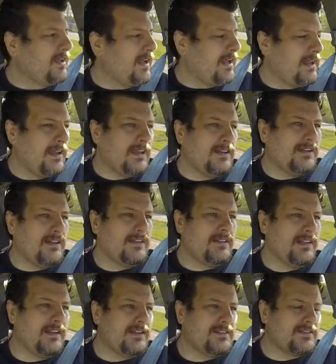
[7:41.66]
And
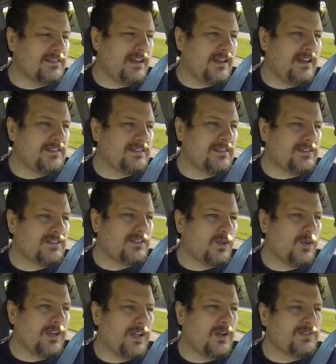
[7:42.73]
then, as as the
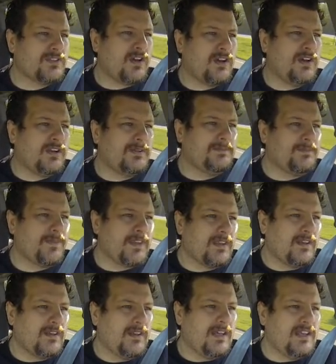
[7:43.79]
story goes
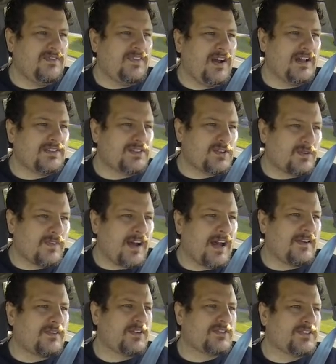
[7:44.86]
on, he finds
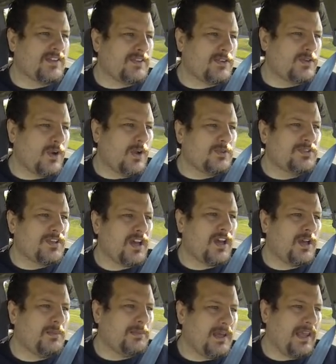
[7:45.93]
survivors, and the drones
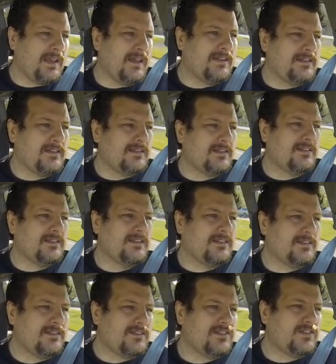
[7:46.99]
come and
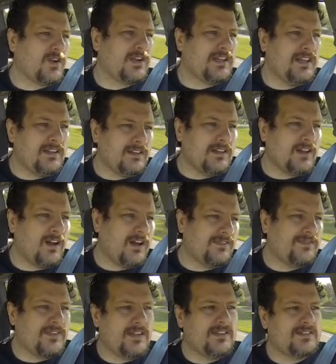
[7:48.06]
start killing
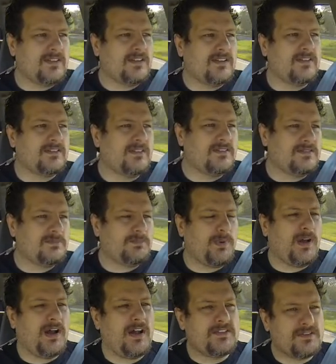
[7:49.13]
off these uh, these
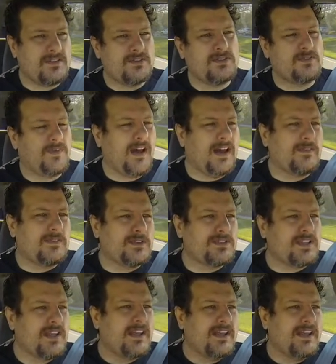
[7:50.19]
pods of the survivors.